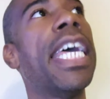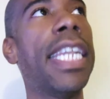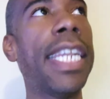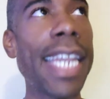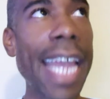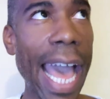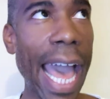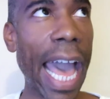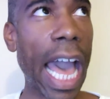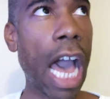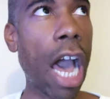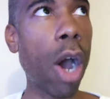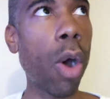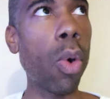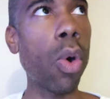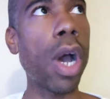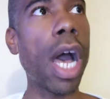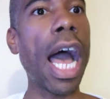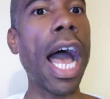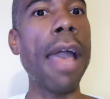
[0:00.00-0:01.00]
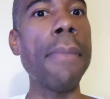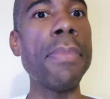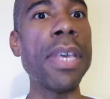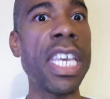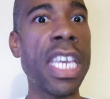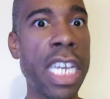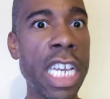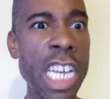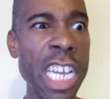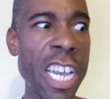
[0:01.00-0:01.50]
And now
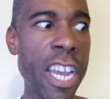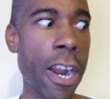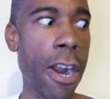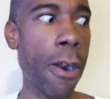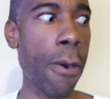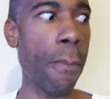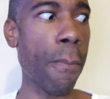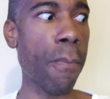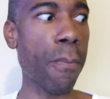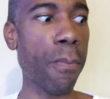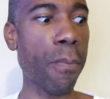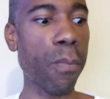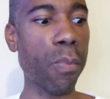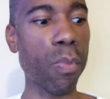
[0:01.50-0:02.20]
I'm here